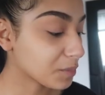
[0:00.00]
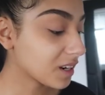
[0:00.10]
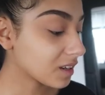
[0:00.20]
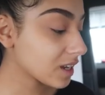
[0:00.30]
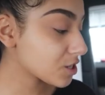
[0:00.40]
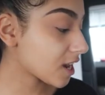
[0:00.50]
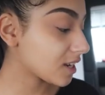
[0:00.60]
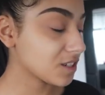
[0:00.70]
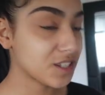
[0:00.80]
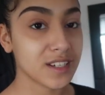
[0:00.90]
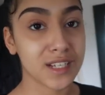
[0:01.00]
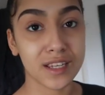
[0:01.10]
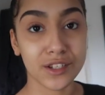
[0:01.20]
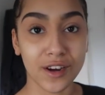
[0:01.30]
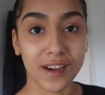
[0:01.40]
I'm going to get changed into
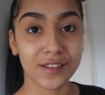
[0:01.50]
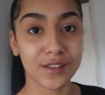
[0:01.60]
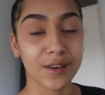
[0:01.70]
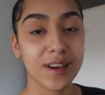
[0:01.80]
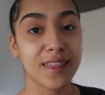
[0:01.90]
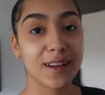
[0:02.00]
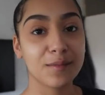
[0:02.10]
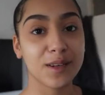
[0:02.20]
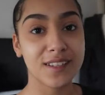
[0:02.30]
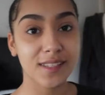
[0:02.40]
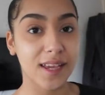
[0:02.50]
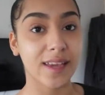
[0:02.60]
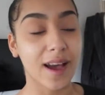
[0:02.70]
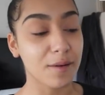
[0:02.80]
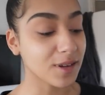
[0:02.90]
this tracksuit and then I'm going to see
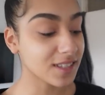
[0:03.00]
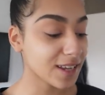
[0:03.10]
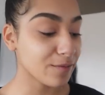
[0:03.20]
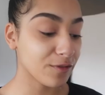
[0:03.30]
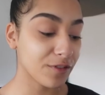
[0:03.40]
how my skin